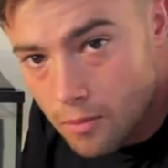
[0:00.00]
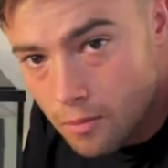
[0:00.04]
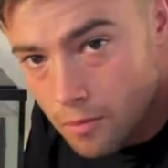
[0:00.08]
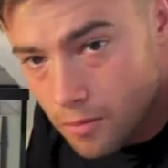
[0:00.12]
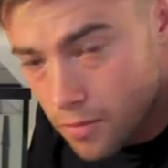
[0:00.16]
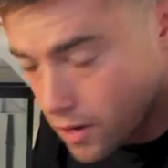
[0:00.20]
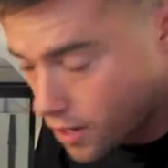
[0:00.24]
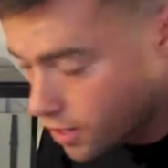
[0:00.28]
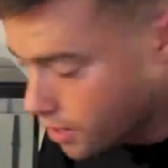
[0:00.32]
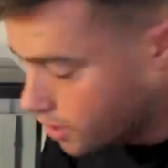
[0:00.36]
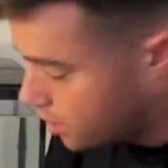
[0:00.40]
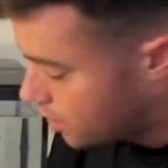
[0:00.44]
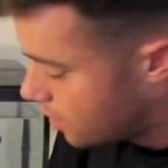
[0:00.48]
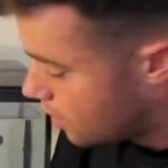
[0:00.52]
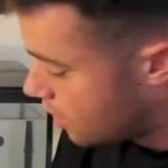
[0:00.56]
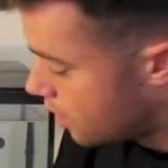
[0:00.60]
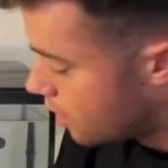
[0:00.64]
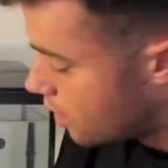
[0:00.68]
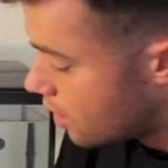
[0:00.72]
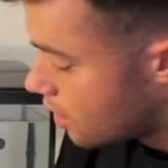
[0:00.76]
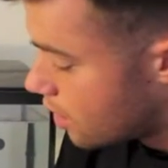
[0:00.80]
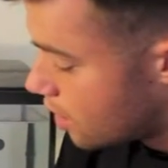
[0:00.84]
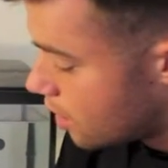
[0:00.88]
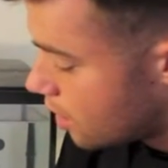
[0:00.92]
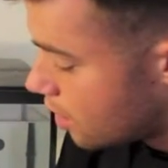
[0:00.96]
But
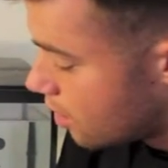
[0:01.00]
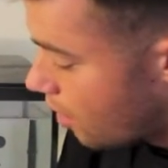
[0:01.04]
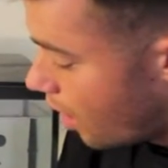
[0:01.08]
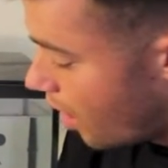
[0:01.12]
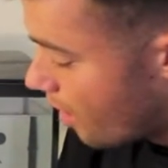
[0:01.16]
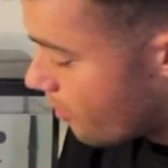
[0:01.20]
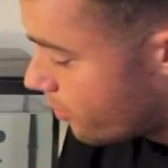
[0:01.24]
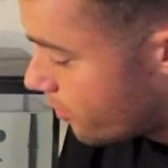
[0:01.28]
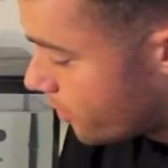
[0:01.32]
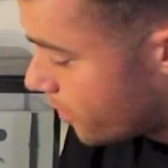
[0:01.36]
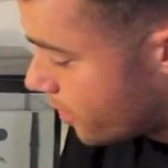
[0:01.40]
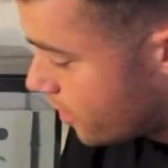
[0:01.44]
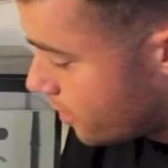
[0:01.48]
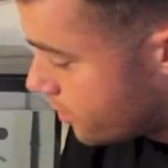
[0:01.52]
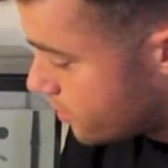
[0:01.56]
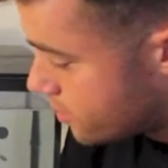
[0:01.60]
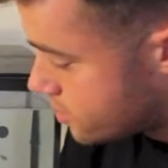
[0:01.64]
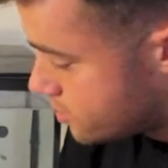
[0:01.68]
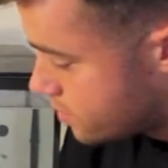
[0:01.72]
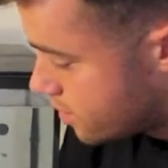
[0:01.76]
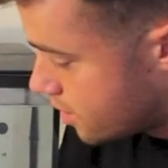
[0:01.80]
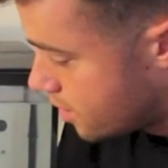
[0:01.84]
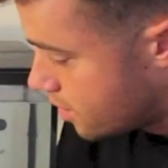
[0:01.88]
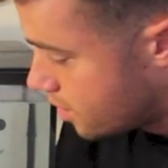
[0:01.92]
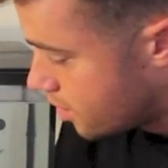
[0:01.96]
I planted
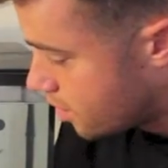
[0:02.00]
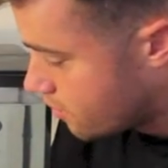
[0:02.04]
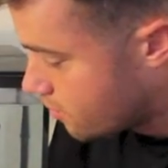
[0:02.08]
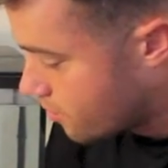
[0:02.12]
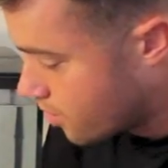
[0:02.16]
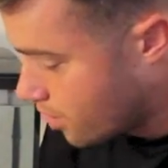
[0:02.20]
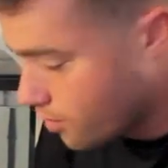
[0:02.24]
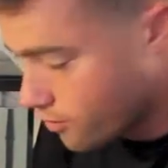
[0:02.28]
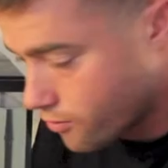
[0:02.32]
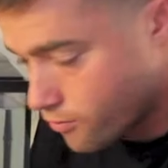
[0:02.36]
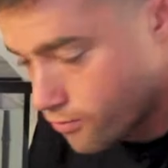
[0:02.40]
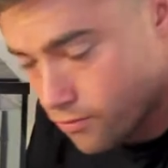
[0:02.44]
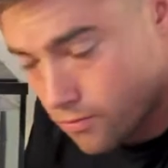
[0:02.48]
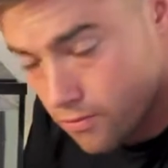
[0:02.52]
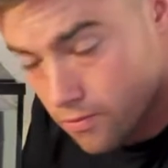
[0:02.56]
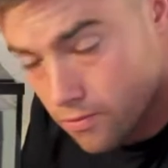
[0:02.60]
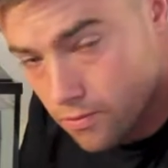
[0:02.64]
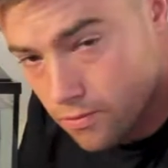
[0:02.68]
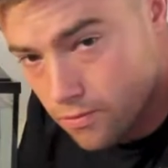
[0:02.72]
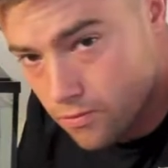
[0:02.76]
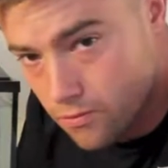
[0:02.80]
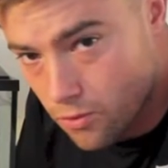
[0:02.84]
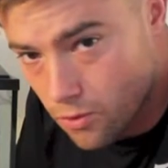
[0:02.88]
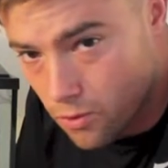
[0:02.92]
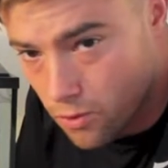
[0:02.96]
this tank about
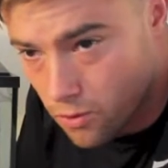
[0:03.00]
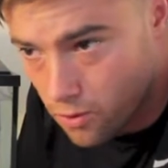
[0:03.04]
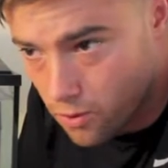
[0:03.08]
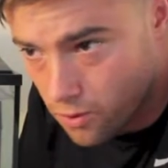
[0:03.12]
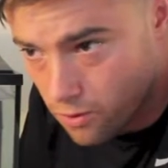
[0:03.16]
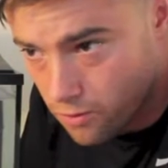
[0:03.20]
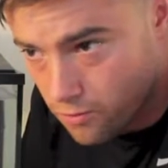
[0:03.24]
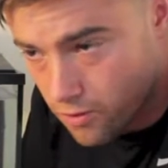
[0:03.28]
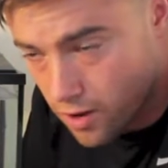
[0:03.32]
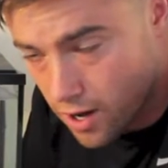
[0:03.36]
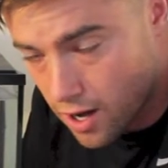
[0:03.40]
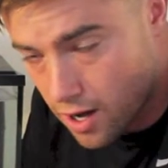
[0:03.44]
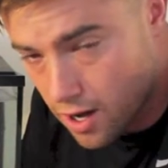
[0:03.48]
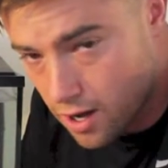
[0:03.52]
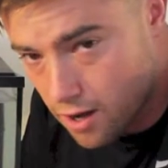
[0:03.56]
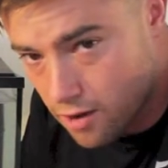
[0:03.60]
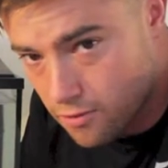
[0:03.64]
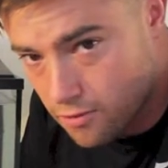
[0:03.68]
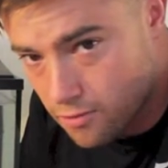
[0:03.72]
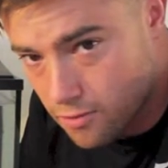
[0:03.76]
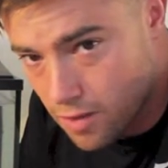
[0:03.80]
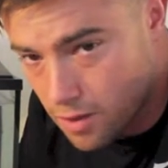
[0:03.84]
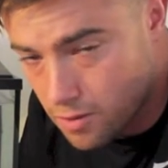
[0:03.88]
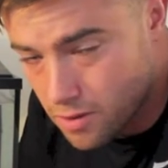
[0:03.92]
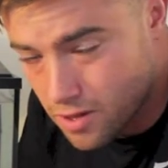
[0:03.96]
4 or
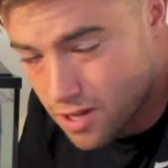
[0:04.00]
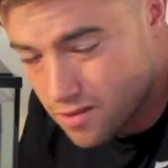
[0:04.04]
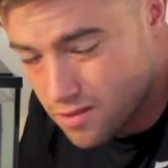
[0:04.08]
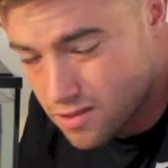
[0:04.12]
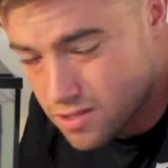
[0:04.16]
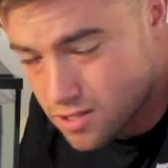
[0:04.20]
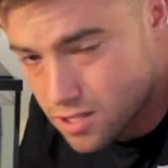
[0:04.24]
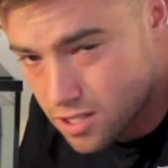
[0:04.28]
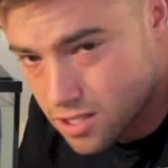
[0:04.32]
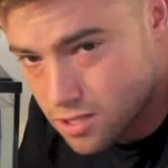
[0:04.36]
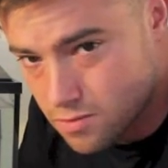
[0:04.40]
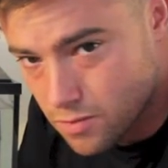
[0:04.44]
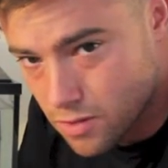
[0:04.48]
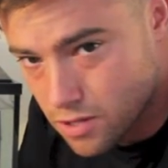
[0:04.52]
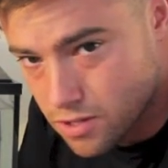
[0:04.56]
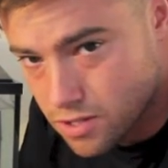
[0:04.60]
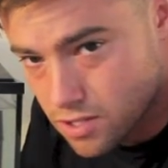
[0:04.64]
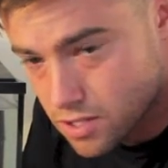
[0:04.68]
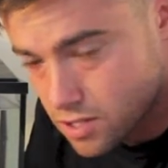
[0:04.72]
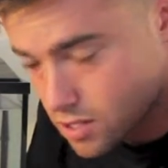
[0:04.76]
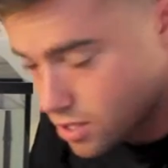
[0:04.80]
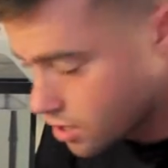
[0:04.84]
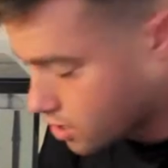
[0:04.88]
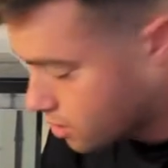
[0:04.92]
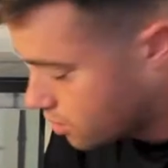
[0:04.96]
5, maybe even 6 months
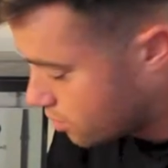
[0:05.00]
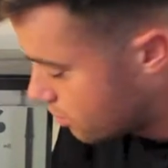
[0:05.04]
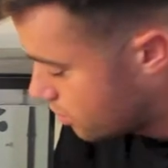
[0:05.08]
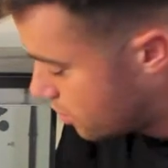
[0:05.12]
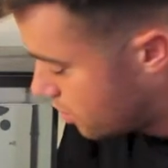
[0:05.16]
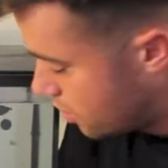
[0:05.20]
ago,